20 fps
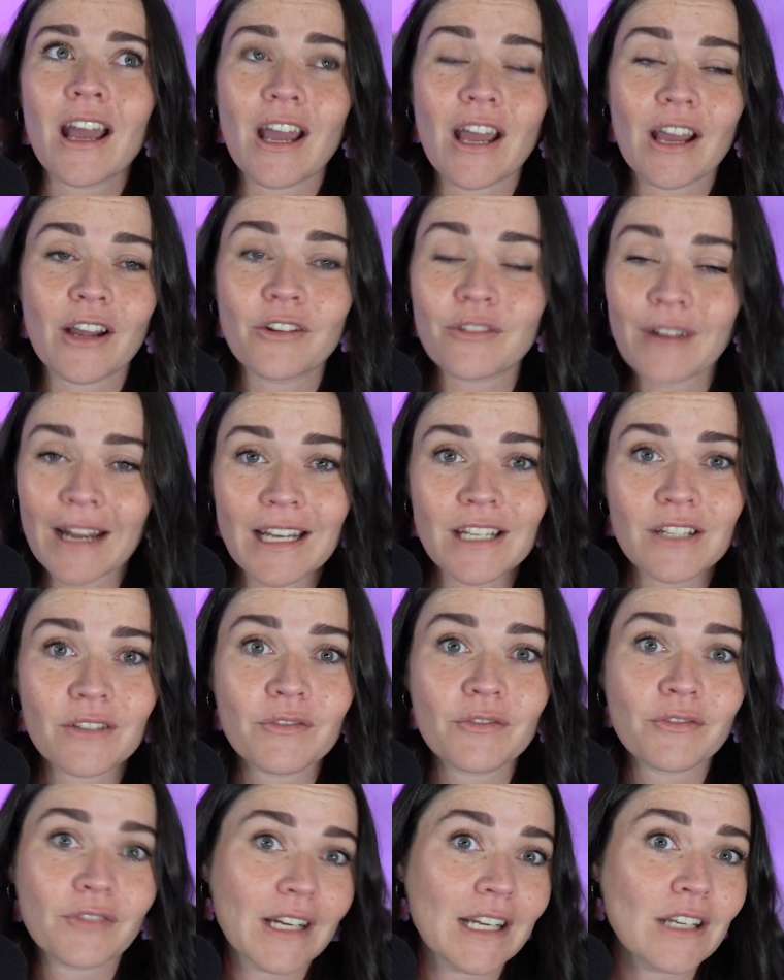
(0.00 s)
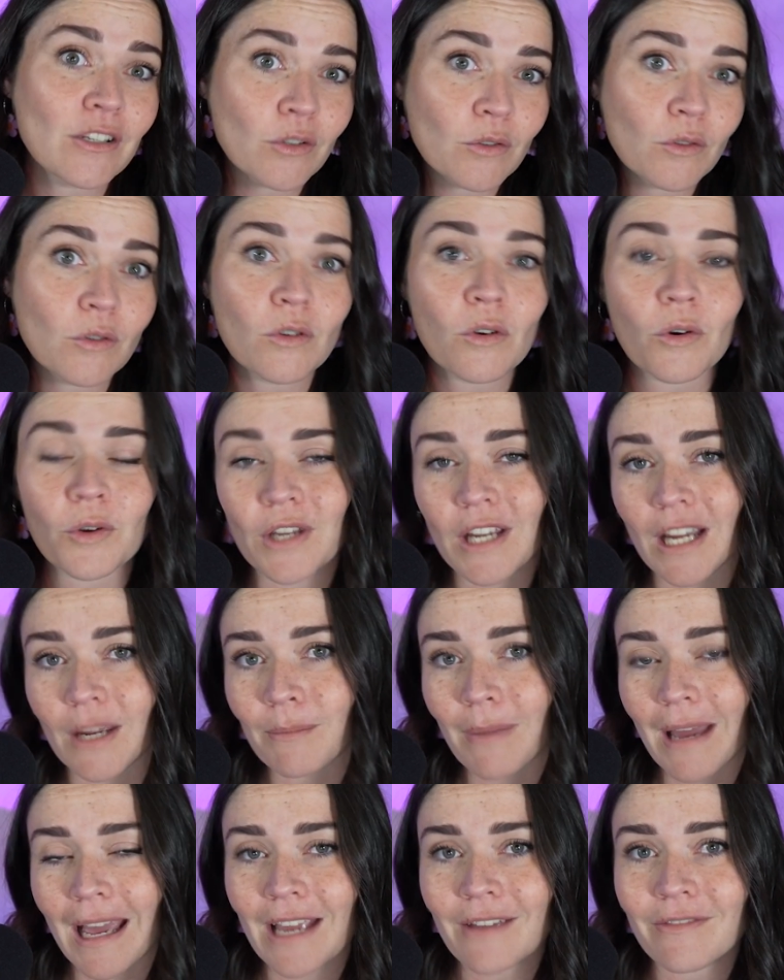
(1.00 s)
a great free tool, or you can
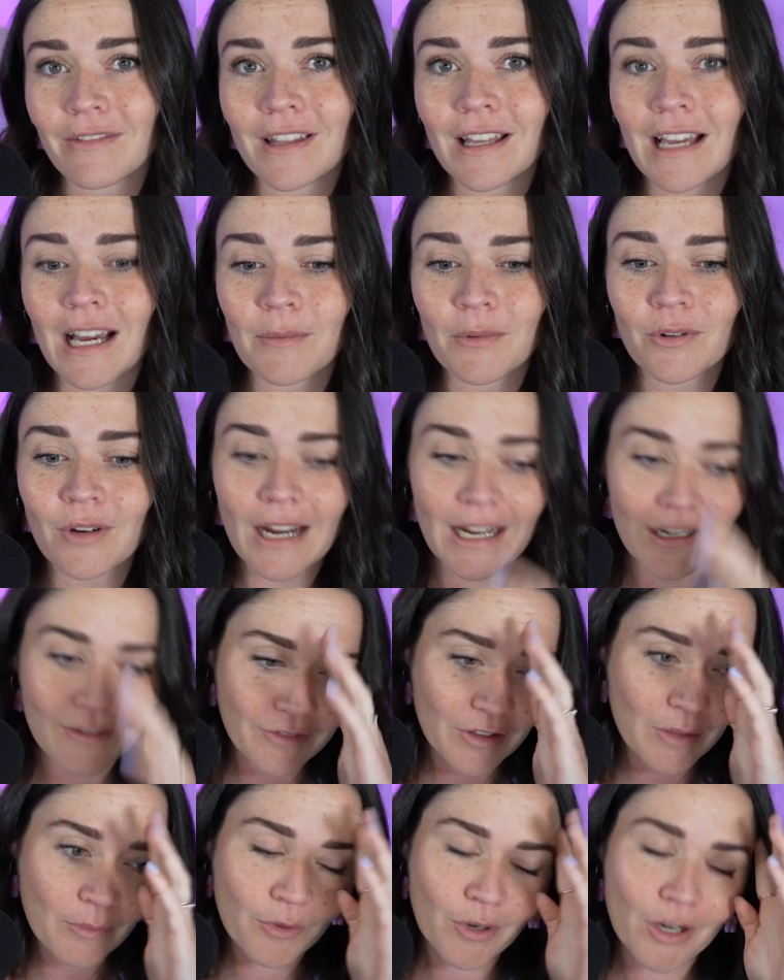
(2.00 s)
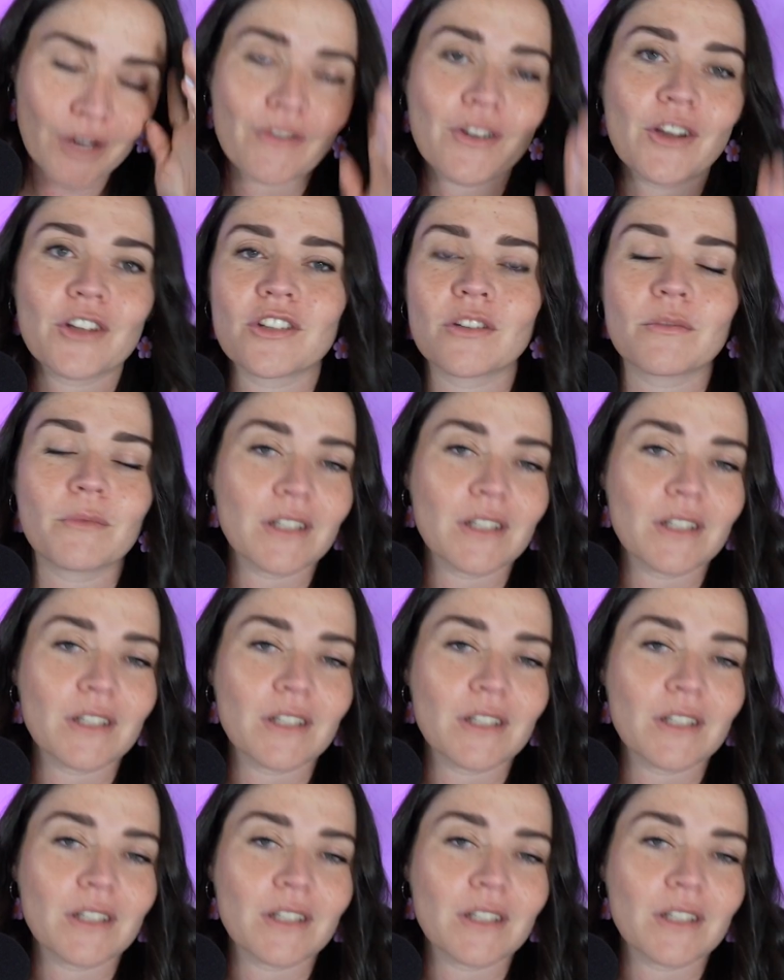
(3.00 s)
pay for the upgrade for the pro version,